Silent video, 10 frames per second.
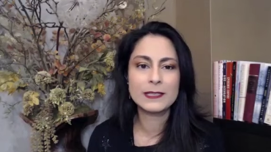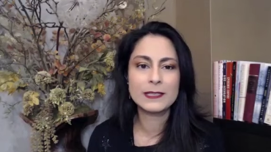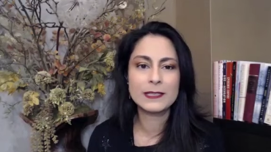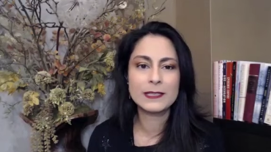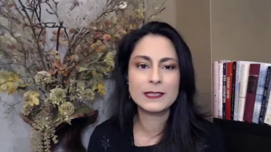
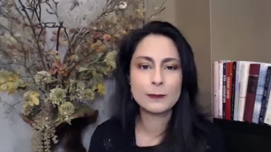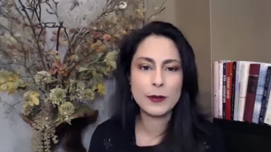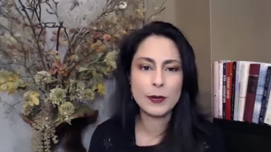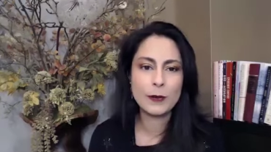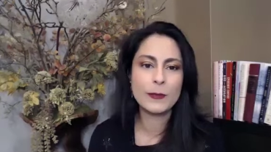things and
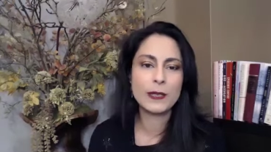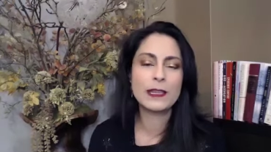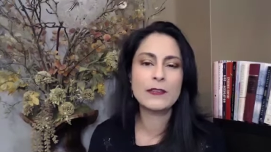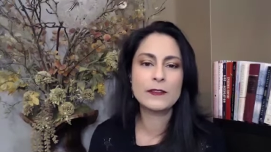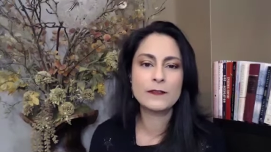experiment,
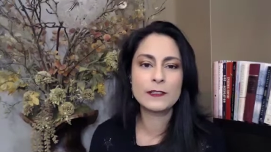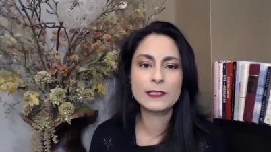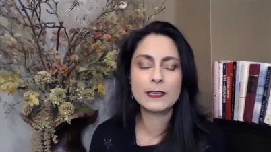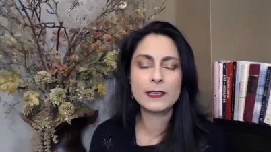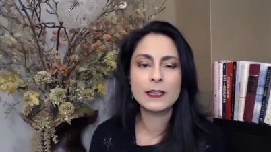even if
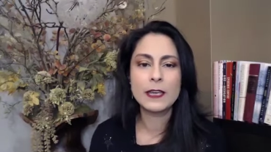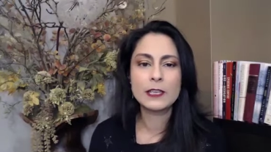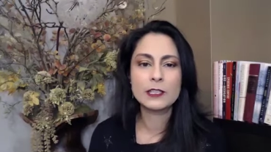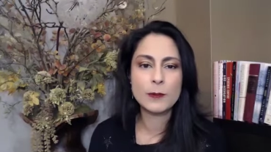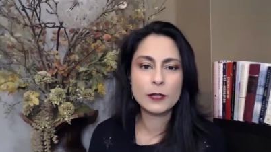it's at a
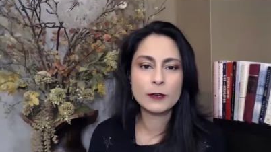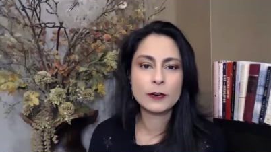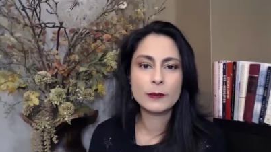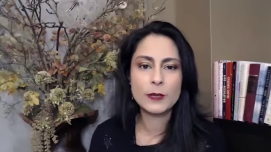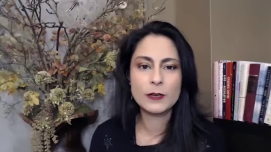smaller
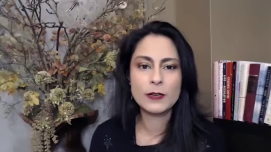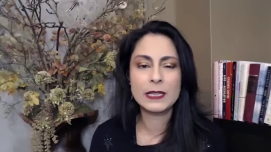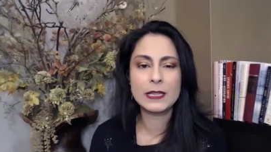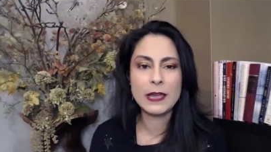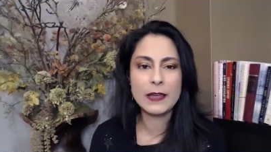
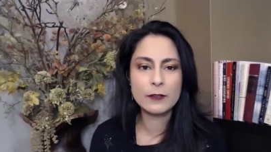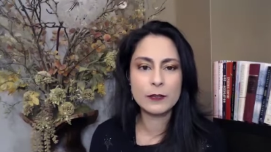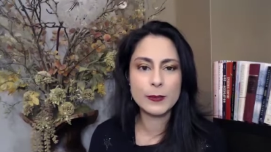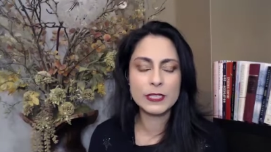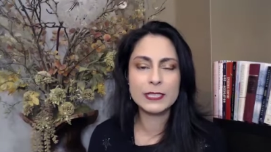community
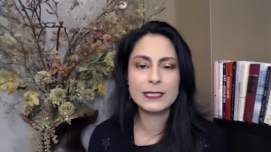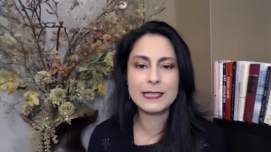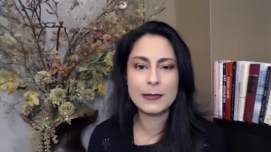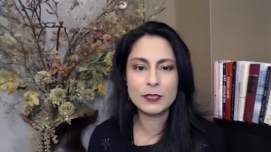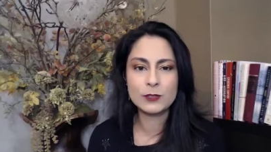level, but to
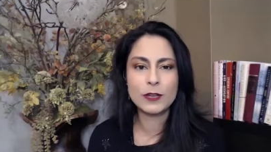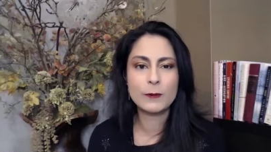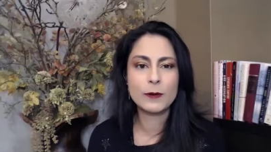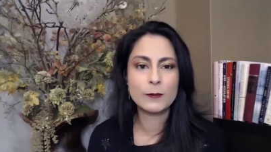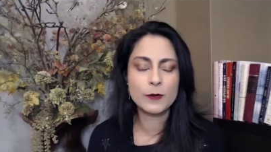
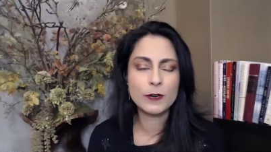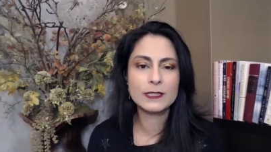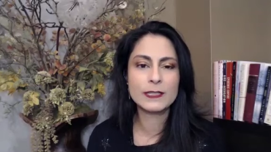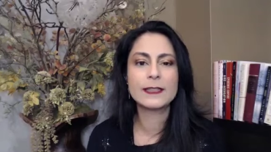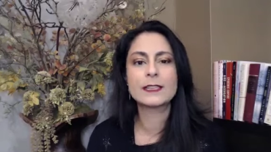demonstrate what
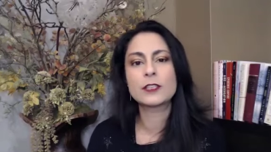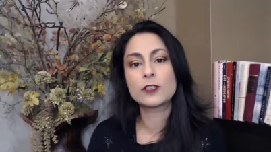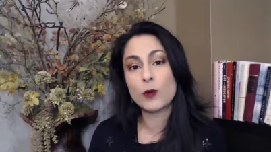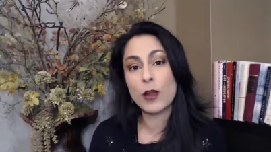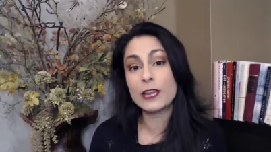works and then to
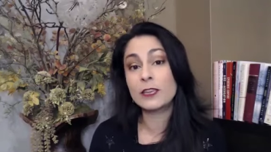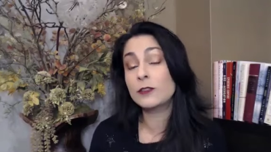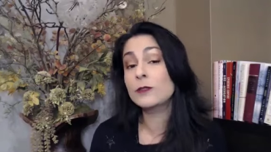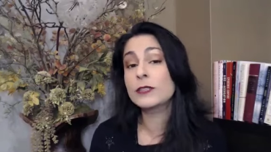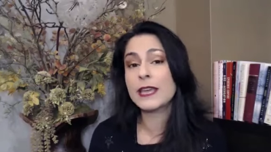try to
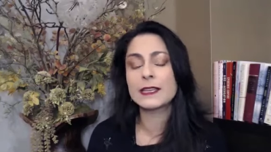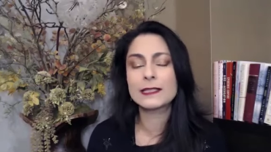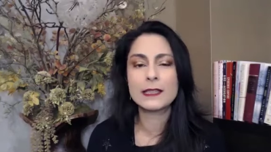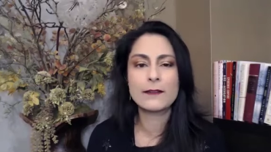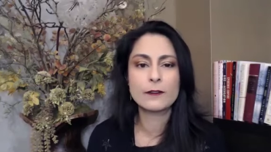use that
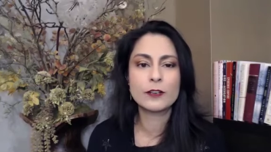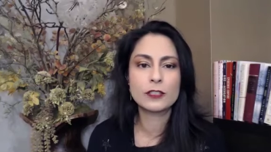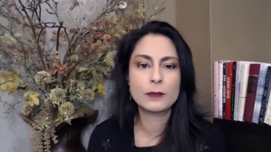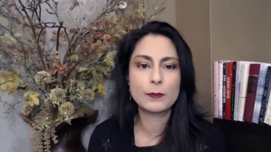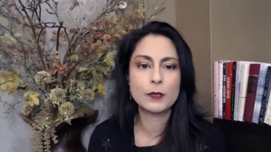as
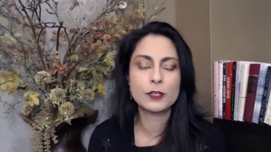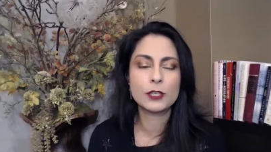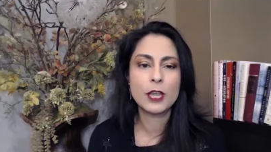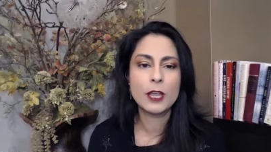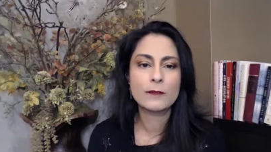leverage to
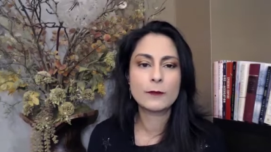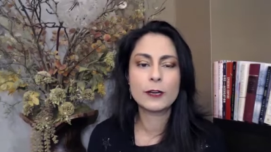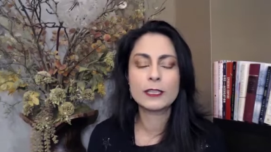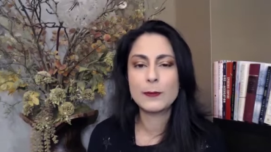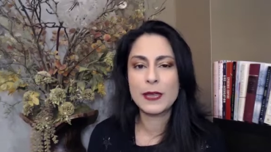push
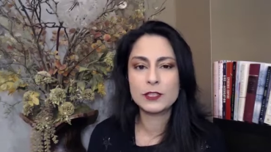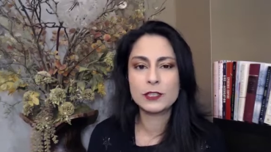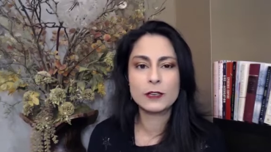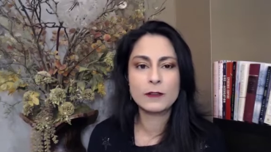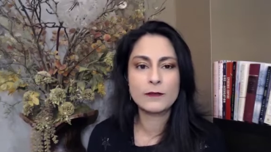for
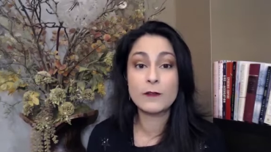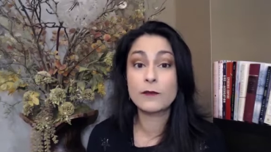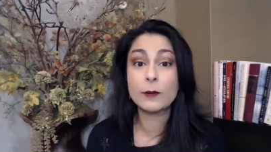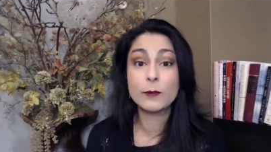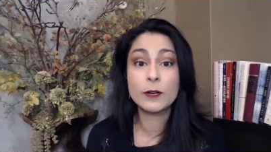expansion of, of
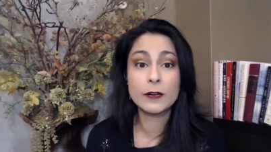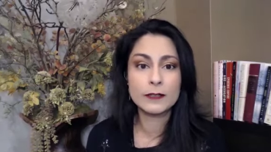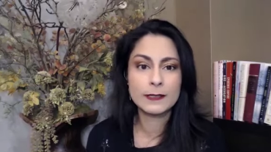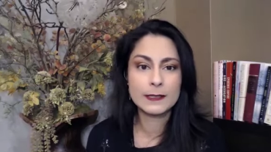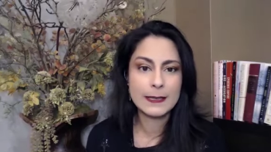what
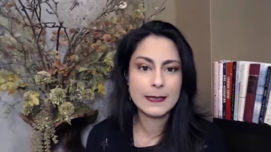works.